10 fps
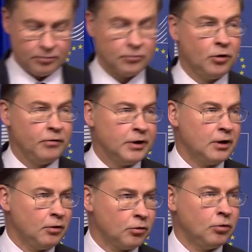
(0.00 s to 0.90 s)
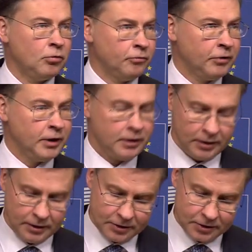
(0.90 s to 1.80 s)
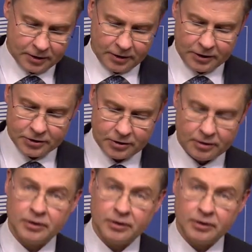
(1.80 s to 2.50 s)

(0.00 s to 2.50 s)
Going our own way is neither